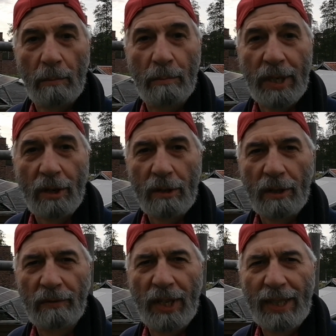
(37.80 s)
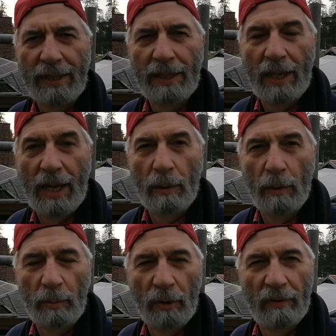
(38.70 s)
Because of that, I
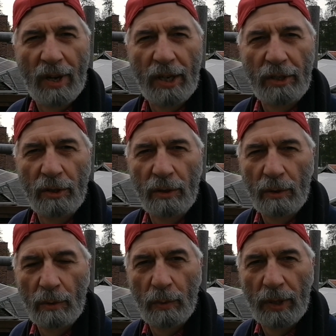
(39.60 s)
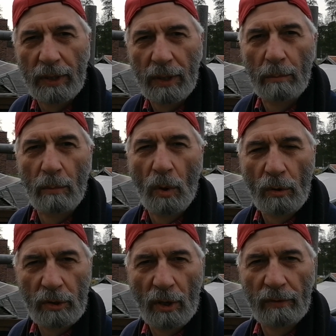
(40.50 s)
will provide you with
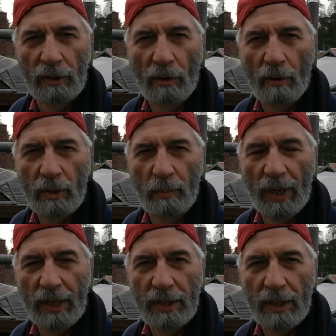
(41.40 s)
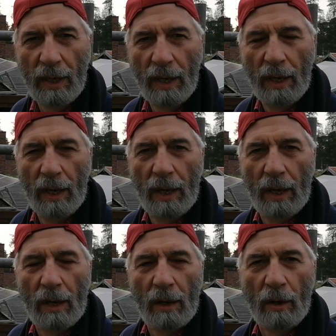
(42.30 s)
most of the torque specs
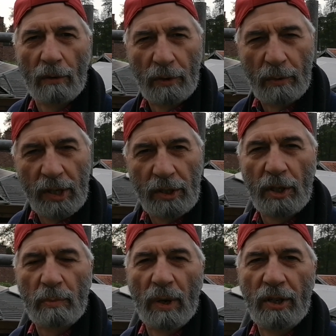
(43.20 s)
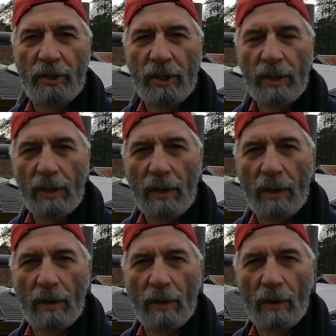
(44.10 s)
of the rear suspension
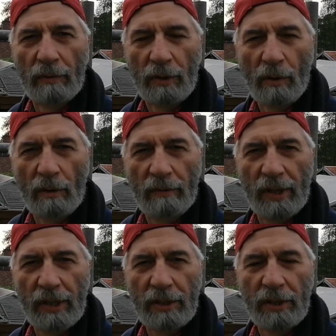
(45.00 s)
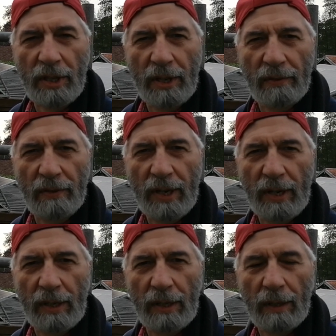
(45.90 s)
of a Corvette
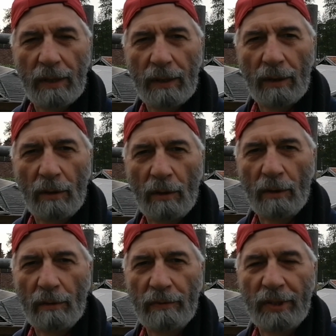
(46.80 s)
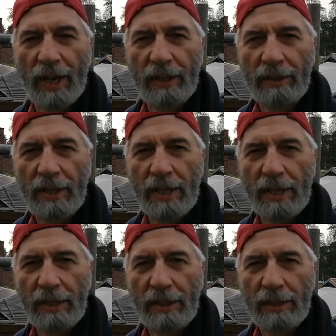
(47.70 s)
C3 of
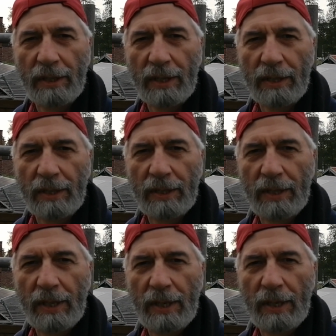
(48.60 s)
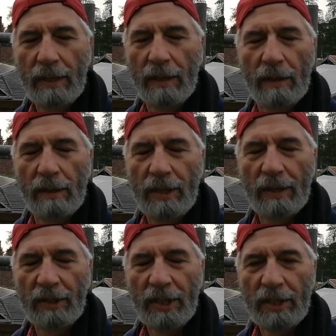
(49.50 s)

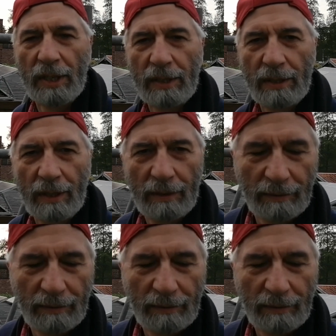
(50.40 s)
1976.